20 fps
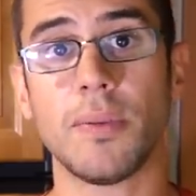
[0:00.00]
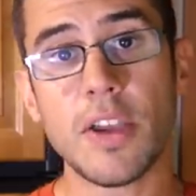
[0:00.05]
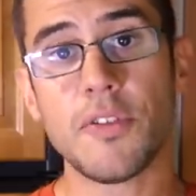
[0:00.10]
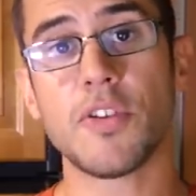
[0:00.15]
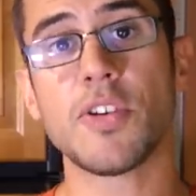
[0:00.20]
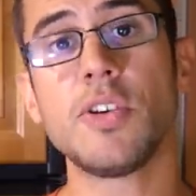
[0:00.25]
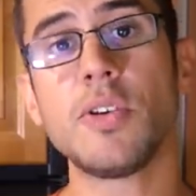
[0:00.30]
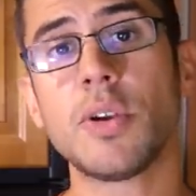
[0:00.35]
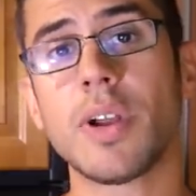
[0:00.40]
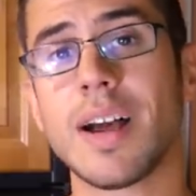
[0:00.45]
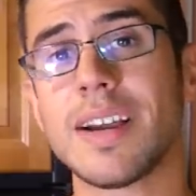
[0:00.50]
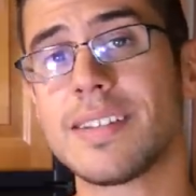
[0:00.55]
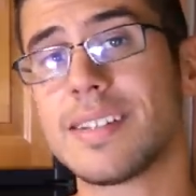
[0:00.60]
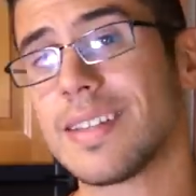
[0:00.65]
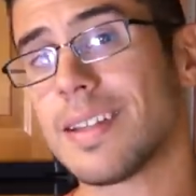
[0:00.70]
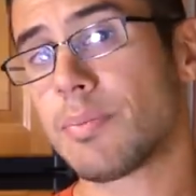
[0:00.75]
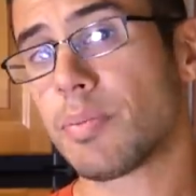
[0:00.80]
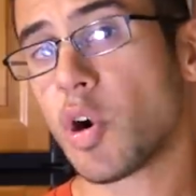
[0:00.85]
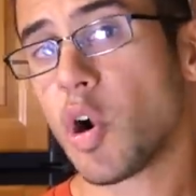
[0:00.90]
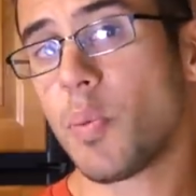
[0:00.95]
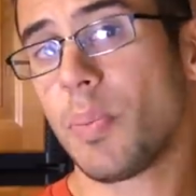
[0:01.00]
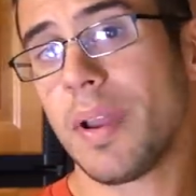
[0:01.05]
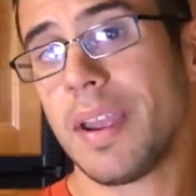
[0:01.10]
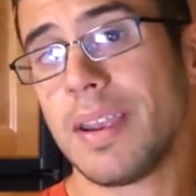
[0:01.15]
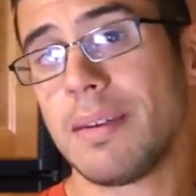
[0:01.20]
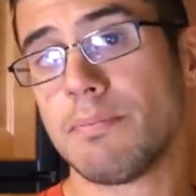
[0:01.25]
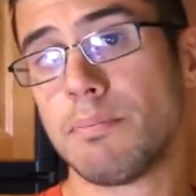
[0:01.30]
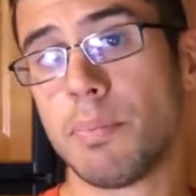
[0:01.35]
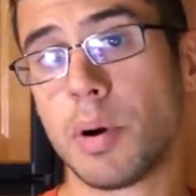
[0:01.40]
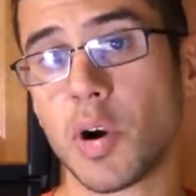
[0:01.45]
If you're utilizing the
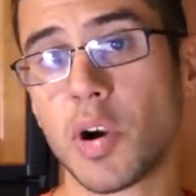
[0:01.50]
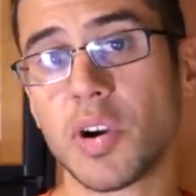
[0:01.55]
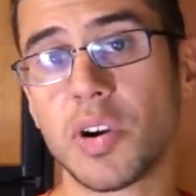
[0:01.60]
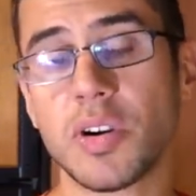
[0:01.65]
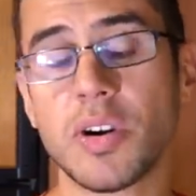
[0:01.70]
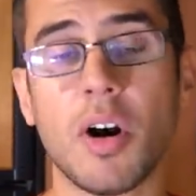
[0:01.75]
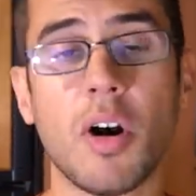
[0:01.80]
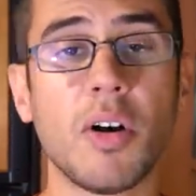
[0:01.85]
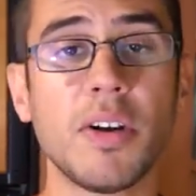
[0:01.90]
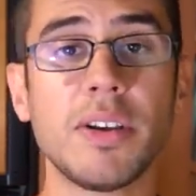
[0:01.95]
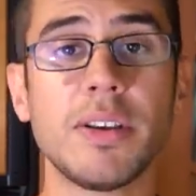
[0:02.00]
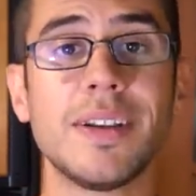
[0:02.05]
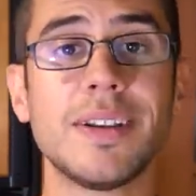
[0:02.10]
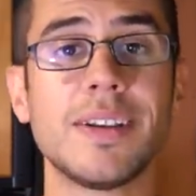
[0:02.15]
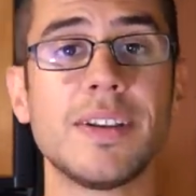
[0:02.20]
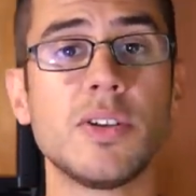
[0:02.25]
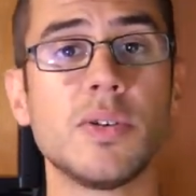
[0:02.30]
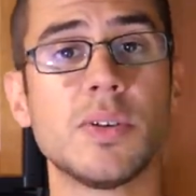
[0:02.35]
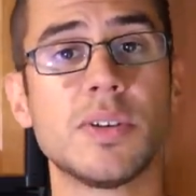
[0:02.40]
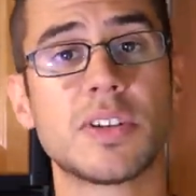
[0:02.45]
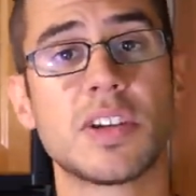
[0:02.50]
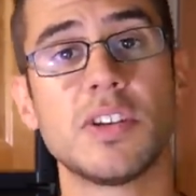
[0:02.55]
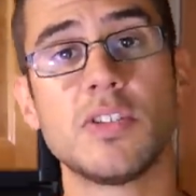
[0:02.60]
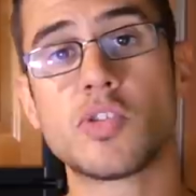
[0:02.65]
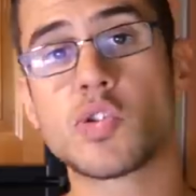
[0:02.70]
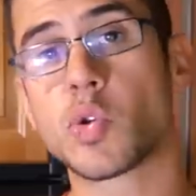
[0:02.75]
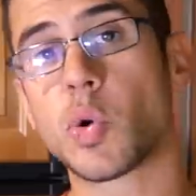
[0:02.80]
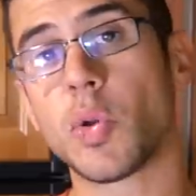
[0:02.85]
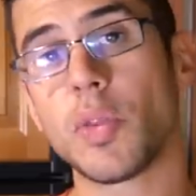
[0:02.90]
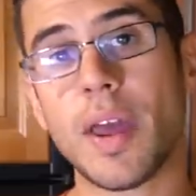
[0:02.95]
propane burner, all you need to do is
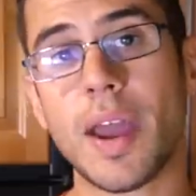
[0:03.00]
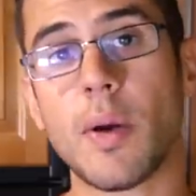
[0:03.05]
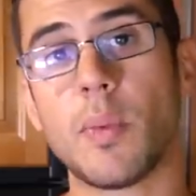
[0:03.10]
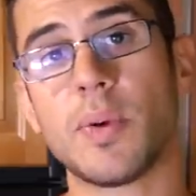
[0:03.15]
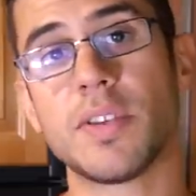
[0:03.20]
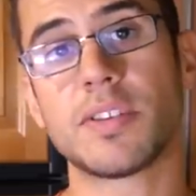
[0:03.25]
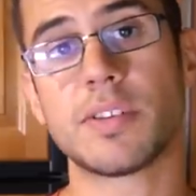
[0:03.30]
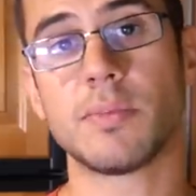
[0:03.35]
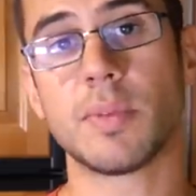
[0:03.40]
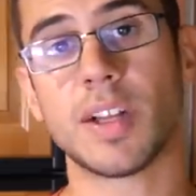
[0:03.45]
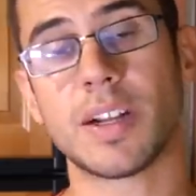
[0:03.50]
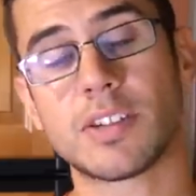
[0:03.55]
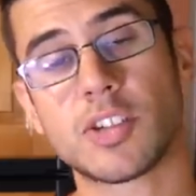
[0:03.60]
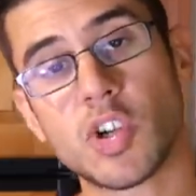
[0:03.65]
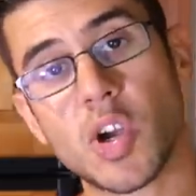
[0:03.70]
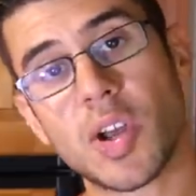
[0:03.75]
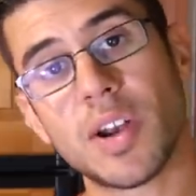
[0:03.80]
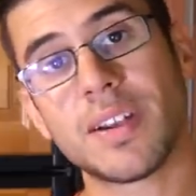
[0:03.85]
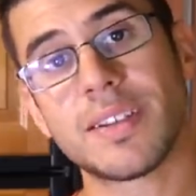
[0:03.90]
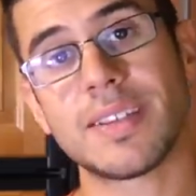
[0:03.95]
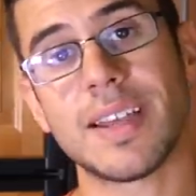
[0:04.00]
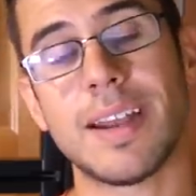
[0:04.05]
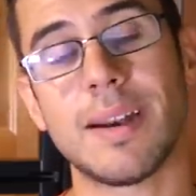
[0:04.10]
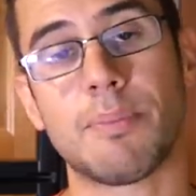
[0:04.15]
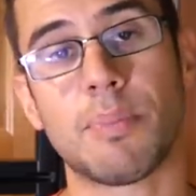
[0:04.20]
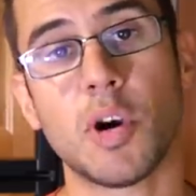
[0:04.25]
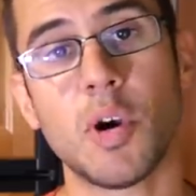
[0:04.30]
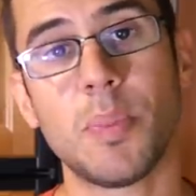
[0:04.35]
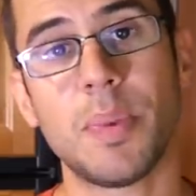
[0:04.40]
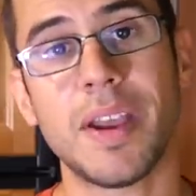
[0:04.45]
control that with some electronics and a
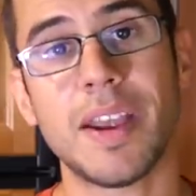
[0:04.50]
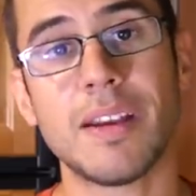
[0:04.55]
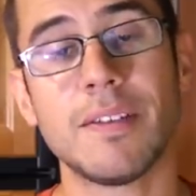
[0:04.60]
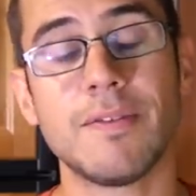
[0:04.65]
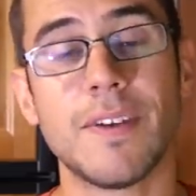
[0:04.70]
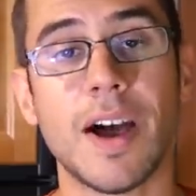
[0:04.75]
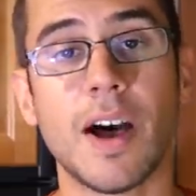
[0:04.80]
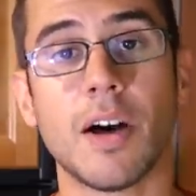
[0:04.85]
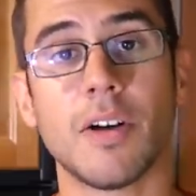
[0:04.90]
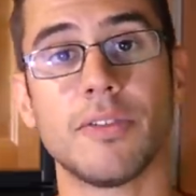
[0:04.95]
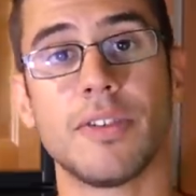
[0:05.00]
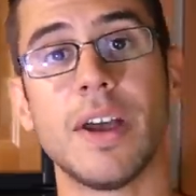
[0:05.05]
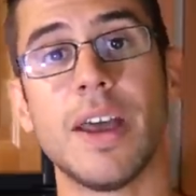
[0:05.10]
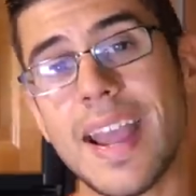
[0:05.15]
propane valve,